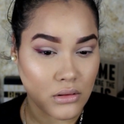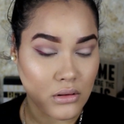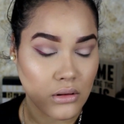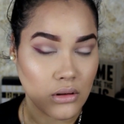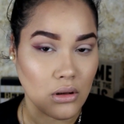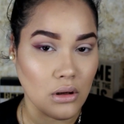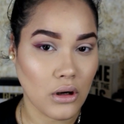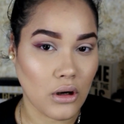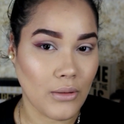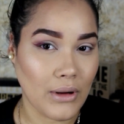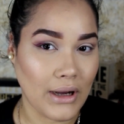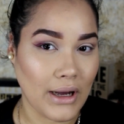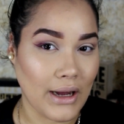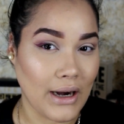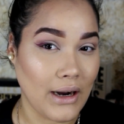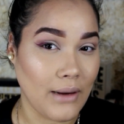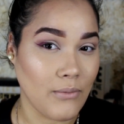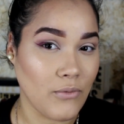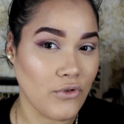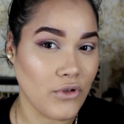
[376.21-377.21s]
Oh my god,
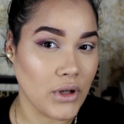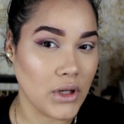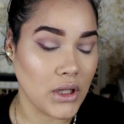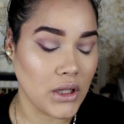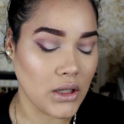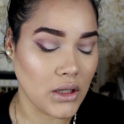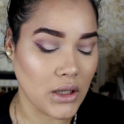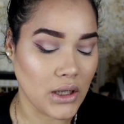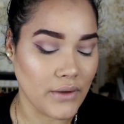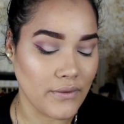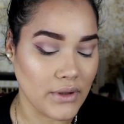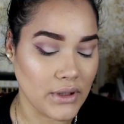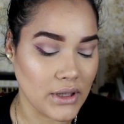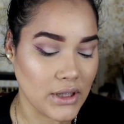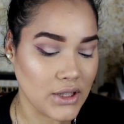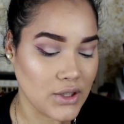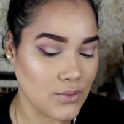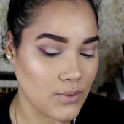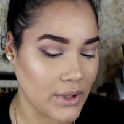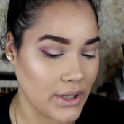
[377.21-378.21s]
I'm really loving this
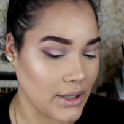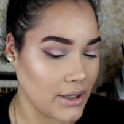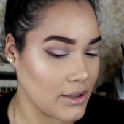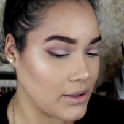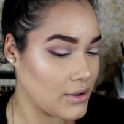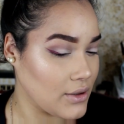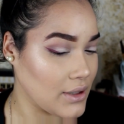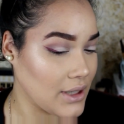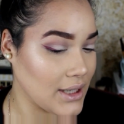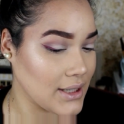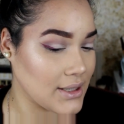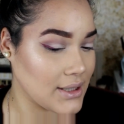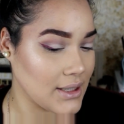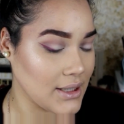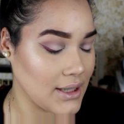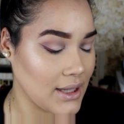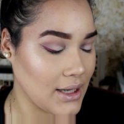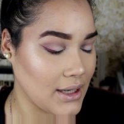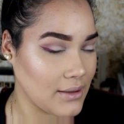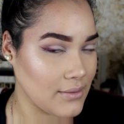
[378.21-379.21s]
wing. Do you guys see
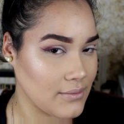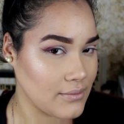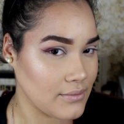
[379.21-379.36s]
that?